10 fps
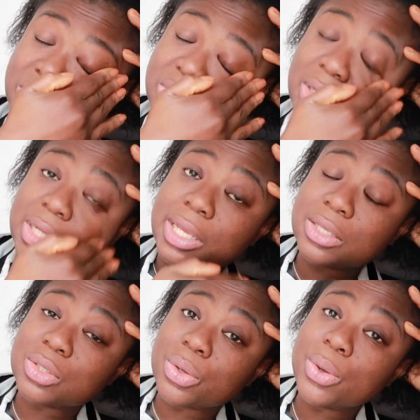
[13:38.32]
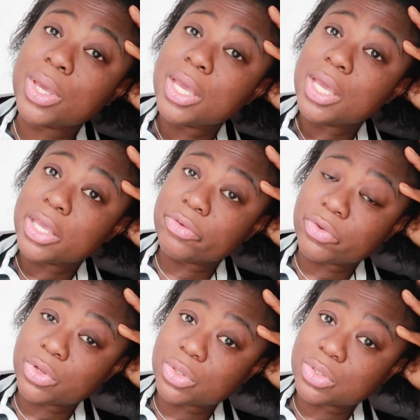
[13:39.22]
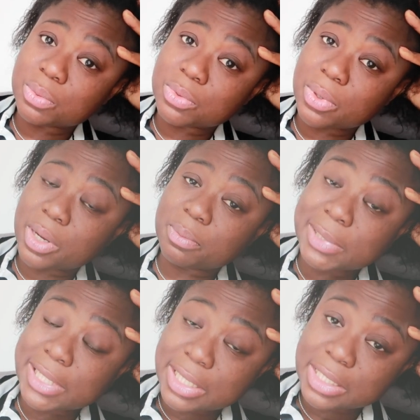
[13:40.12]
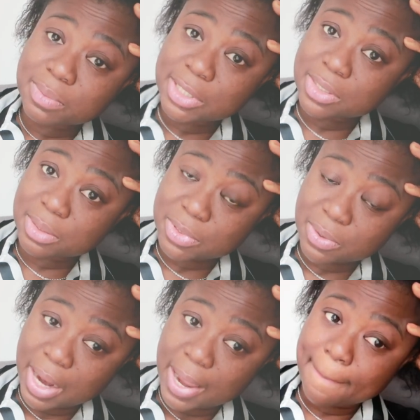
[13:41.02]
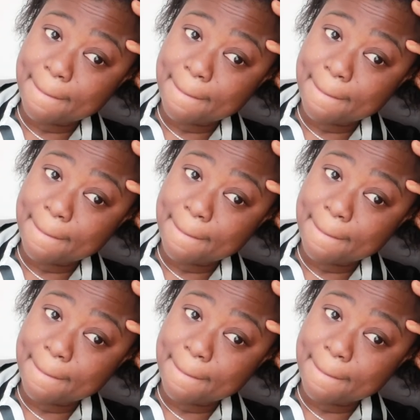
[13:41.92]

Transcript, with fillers: Sunday. So if you're not subscribed, please, please subscribe